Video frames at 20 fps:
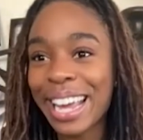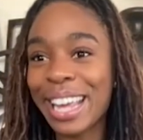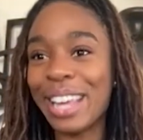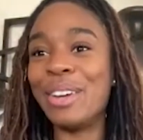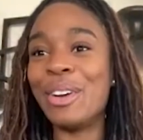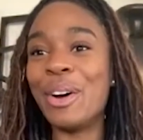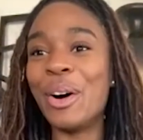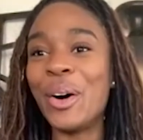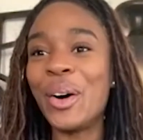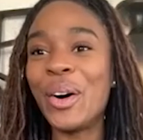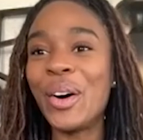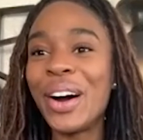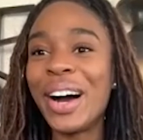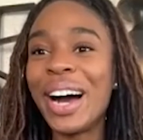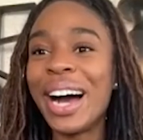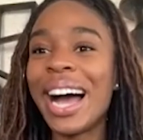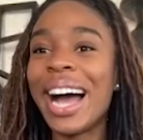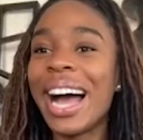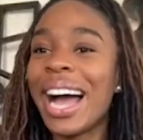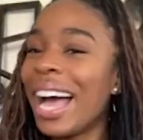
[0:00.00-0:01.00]
You know,
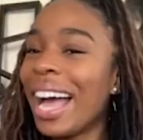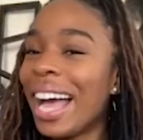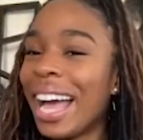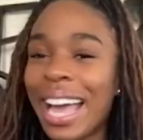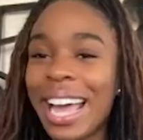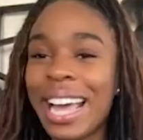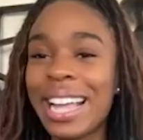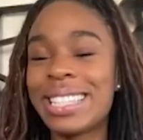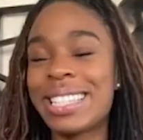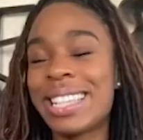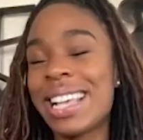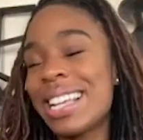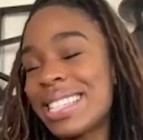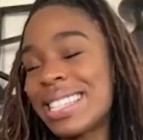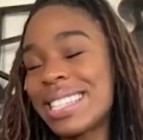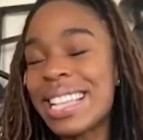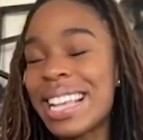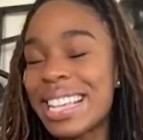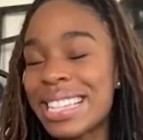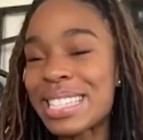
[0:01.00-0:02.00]

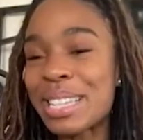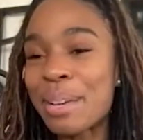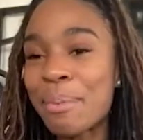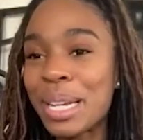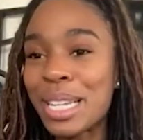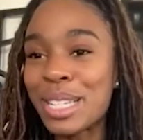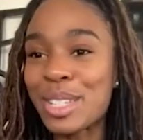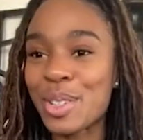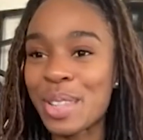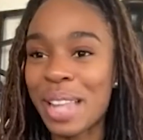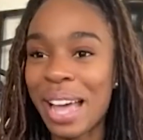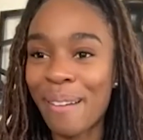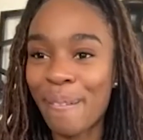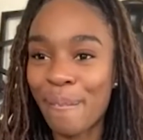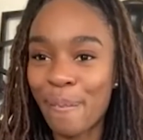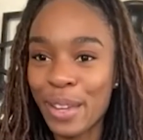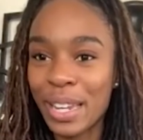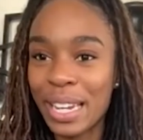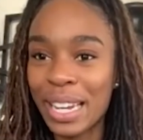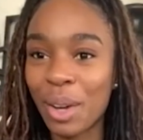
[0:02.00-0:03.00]
it's similar to that
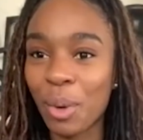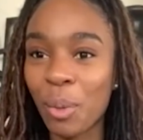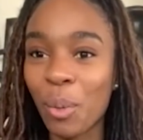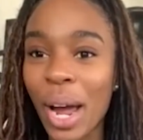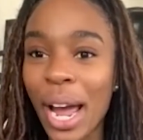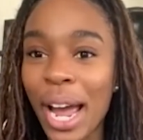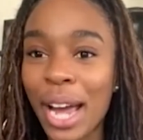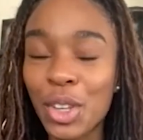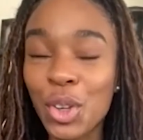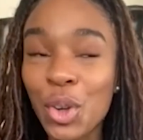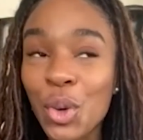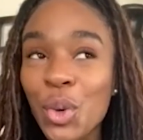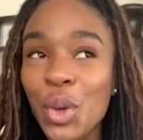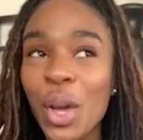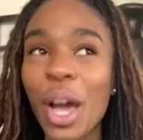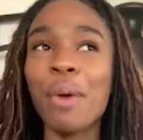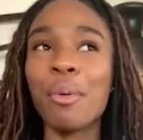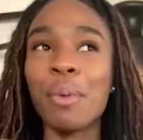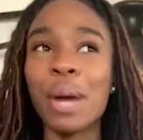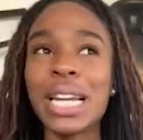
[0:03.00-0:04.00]
feeling where
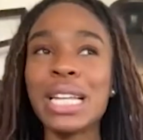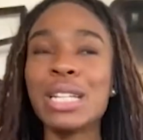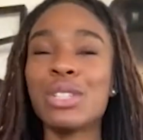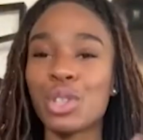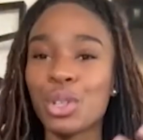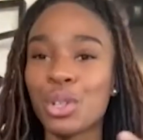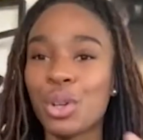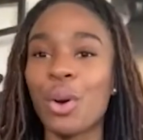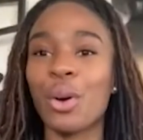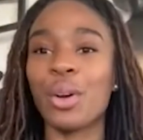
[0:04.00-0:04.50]
you're ready to go.